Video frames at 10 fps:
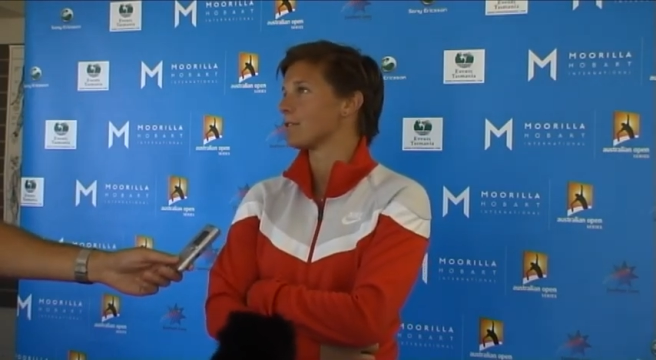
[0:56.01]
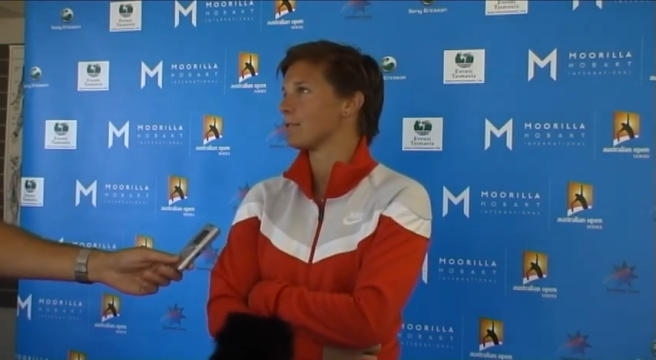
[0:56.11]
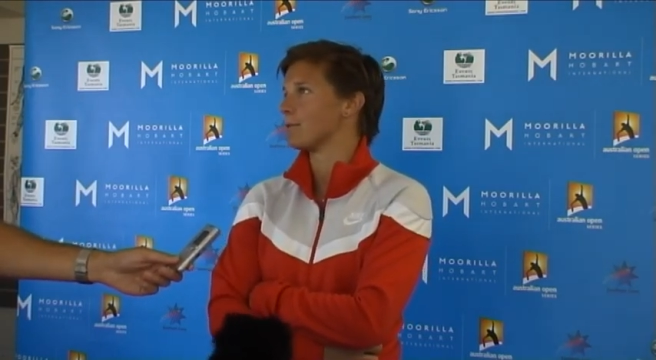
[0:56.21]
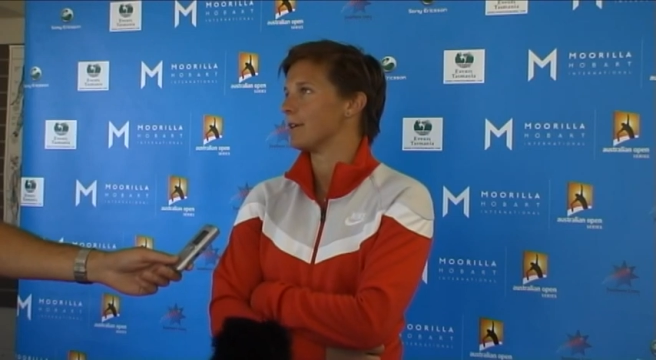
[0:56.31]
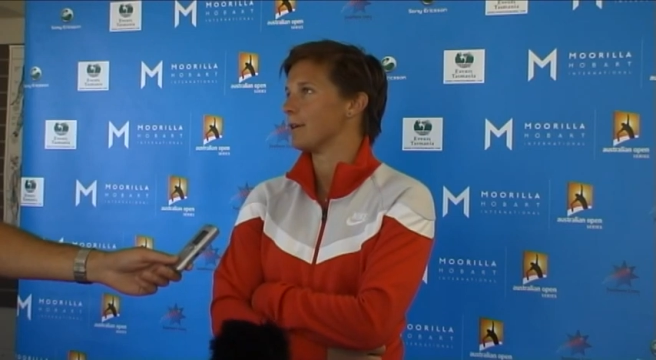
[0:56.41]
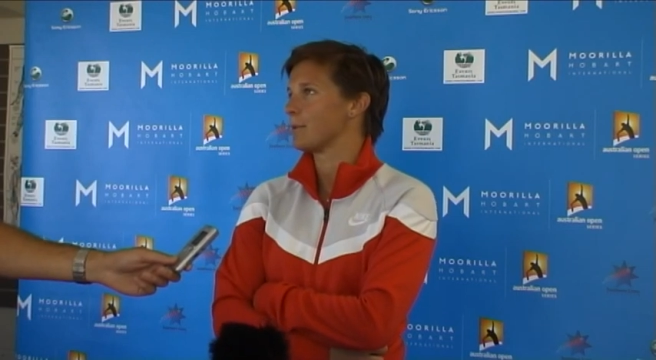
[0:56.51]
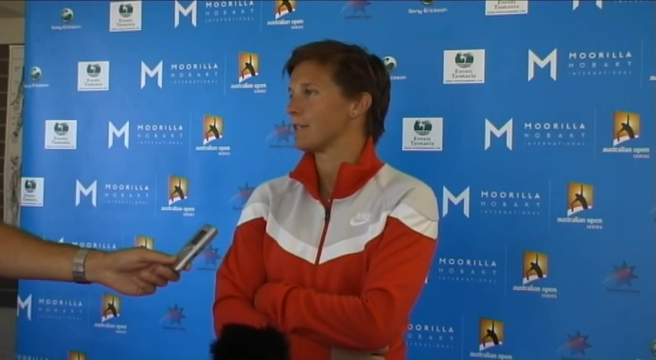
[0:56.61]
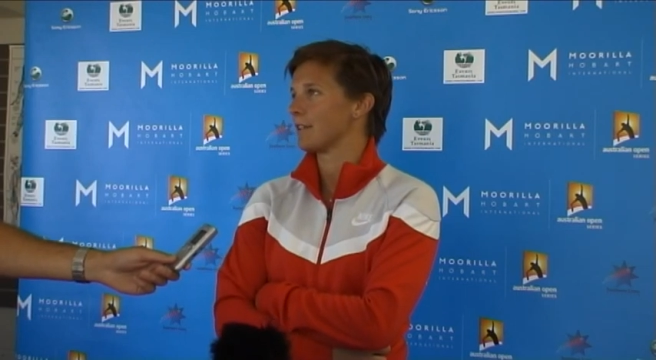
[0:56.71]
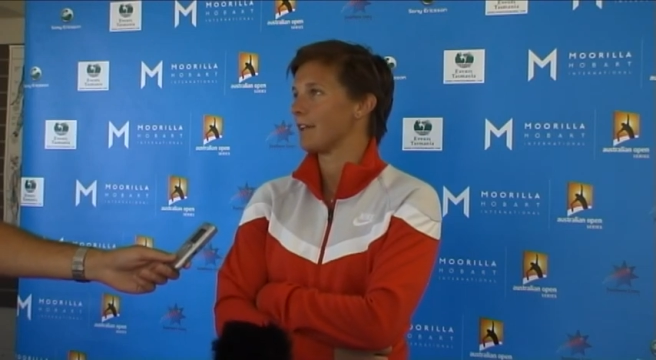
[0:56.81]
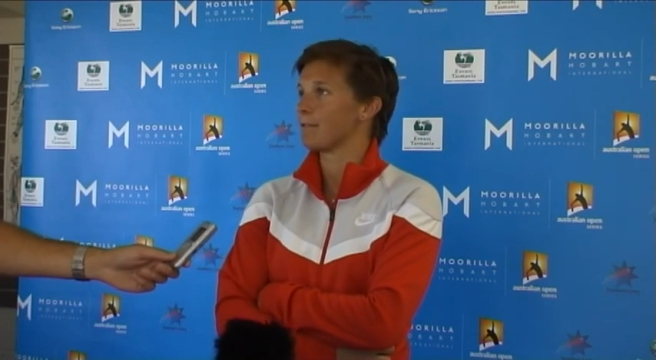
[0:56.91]
So uh, we
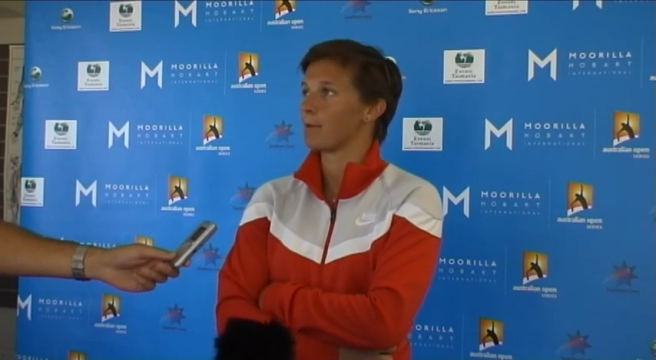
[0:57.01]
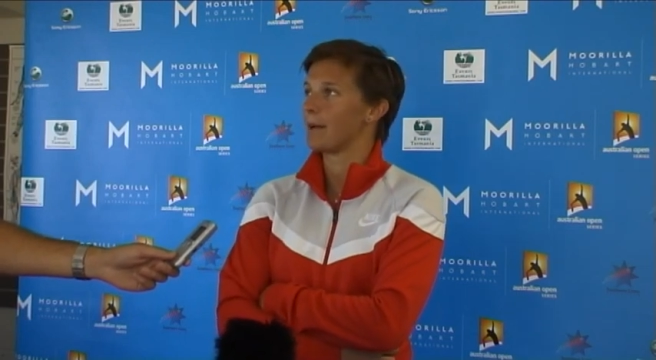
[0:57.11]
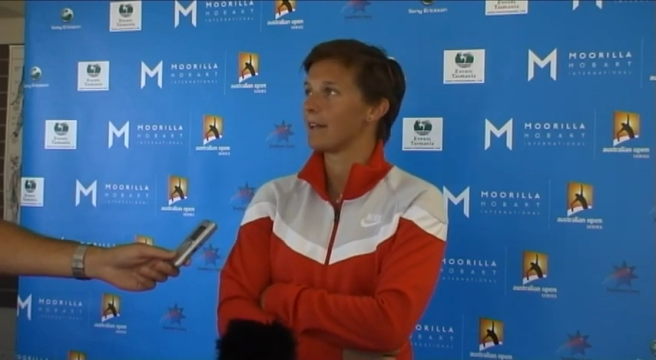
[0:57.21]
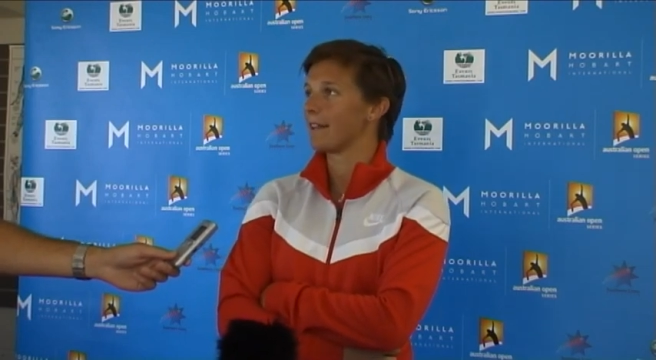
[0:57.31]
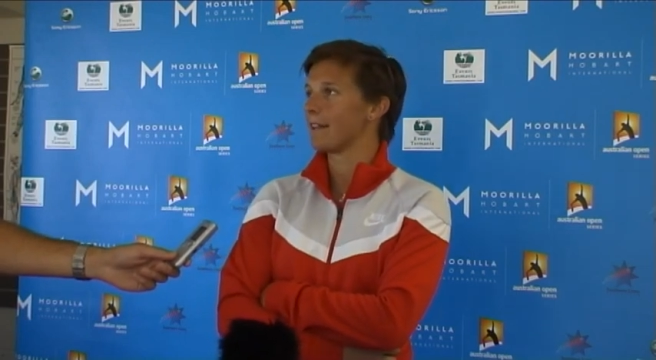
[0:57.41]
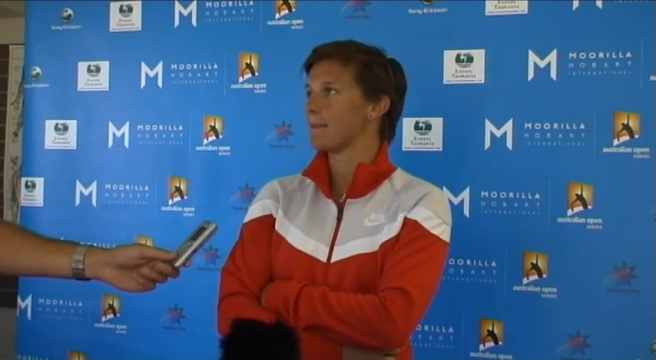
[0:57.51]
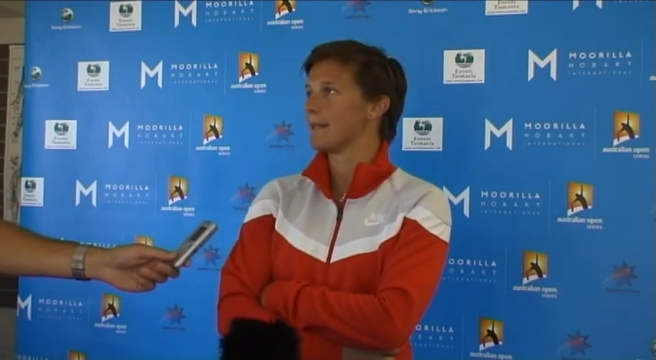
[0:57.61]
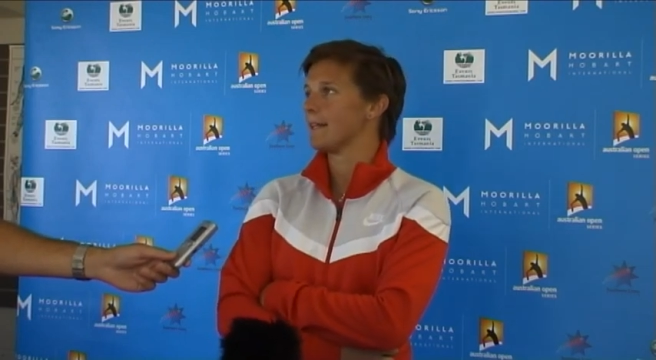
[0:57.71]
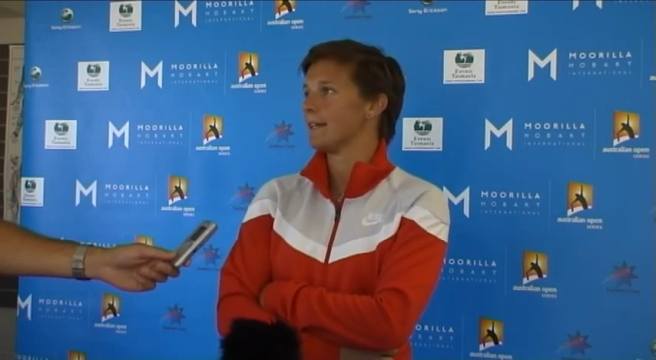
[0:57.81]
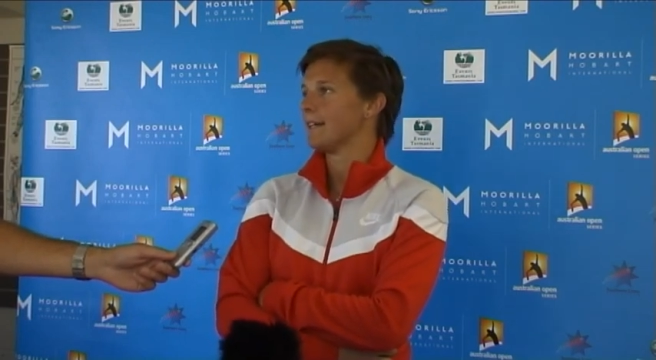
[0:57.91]
still have to wait a little
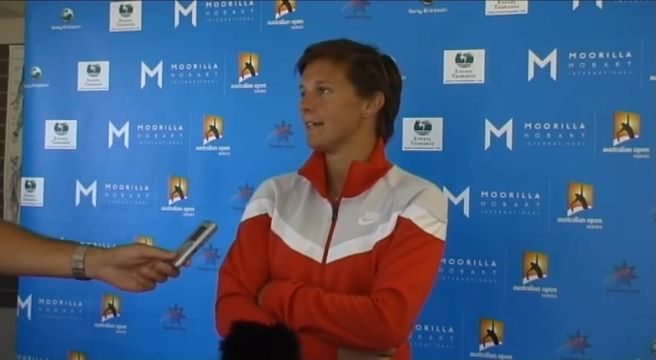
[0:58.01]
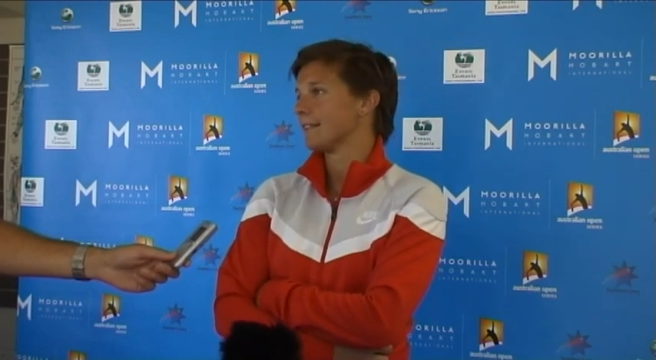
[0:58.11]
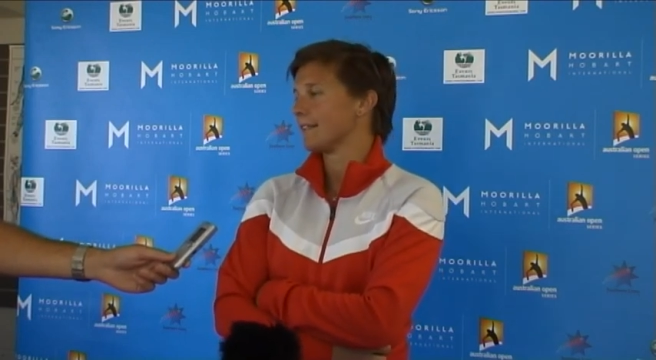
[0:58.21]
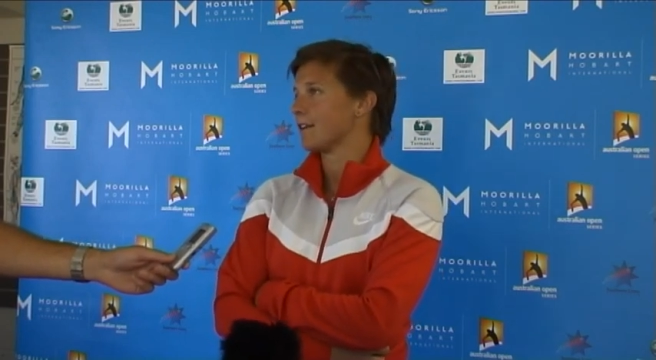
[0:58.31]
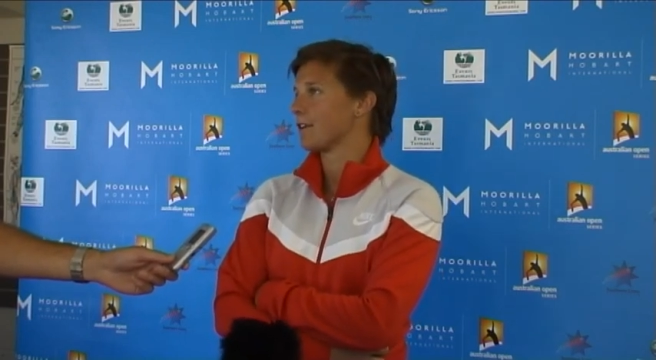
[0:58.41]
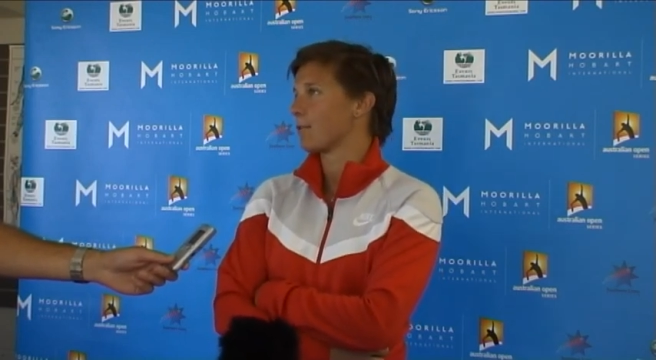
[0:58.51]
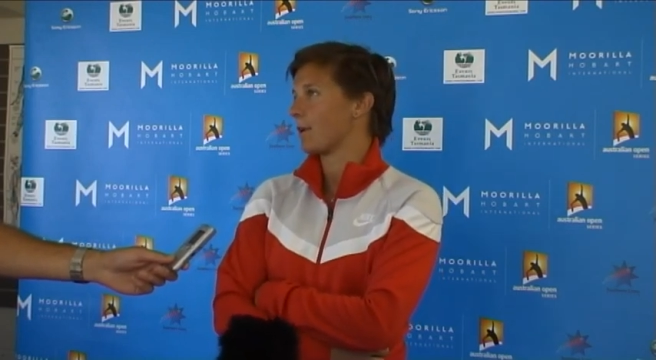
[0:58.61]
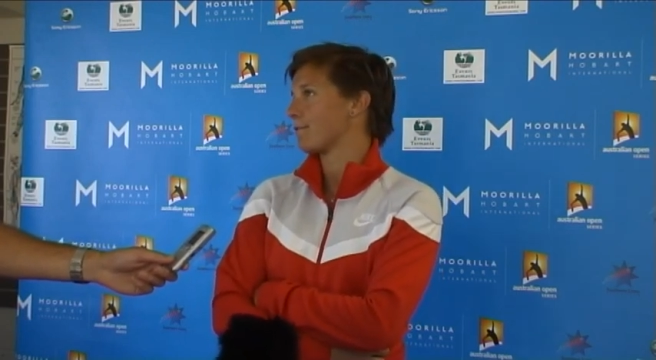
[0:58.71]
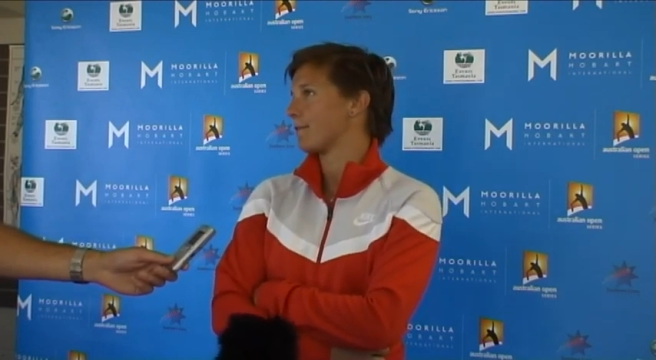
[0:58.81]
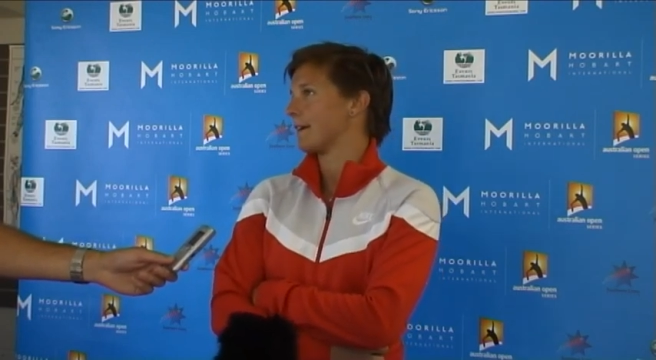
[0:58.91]
bit till the other
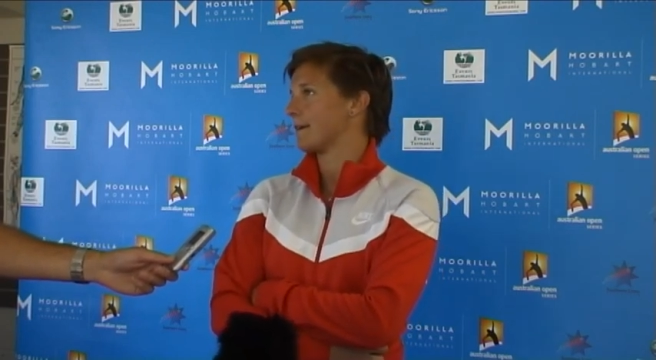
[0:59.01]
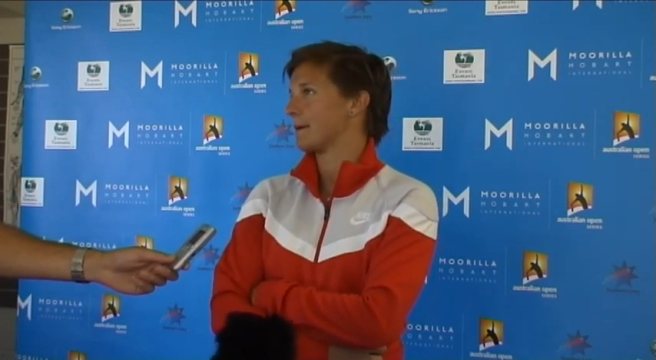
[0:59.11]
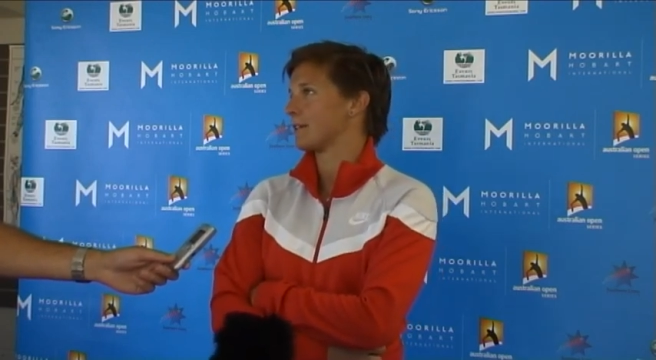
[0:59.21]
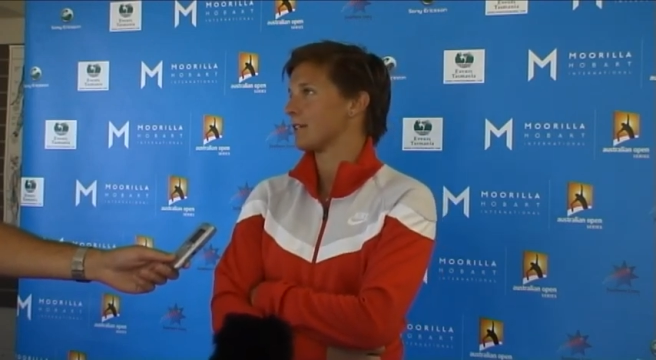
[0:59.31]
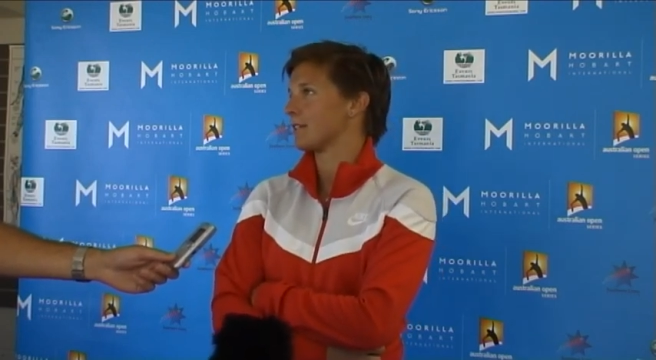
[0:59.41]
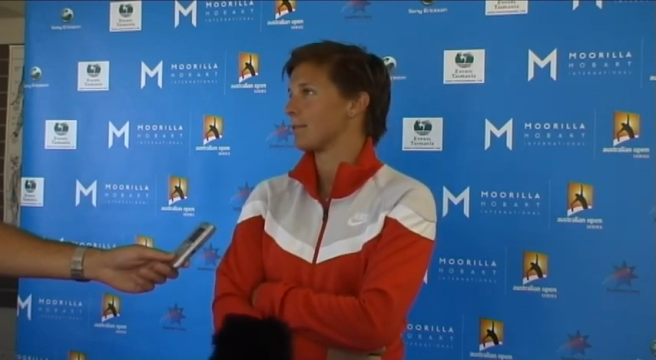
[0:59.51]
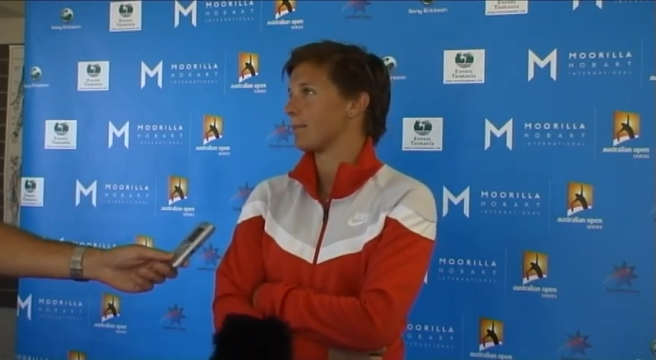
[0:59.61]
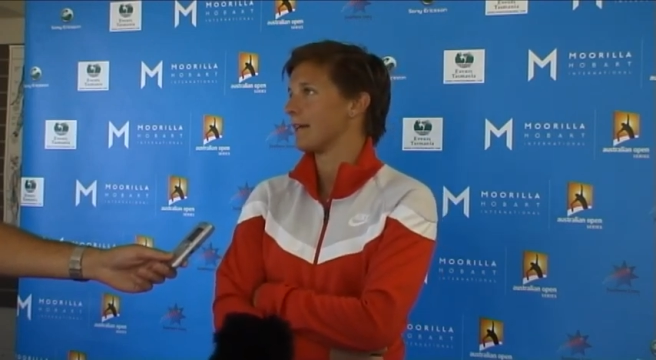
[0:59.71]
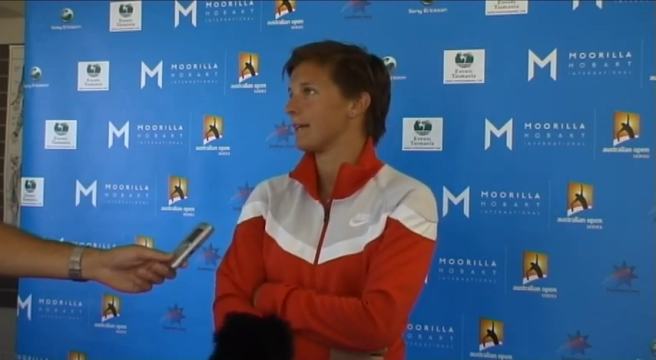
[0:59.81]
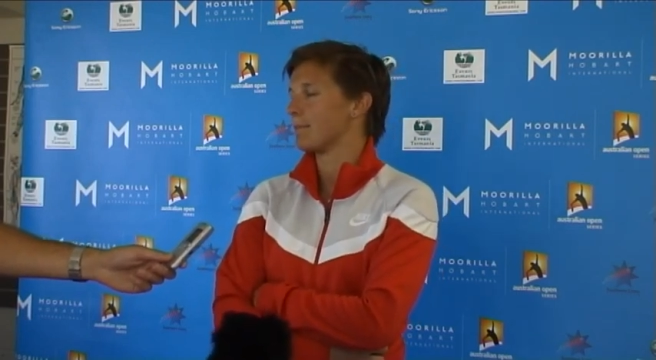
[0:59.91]
qualifying matches are played.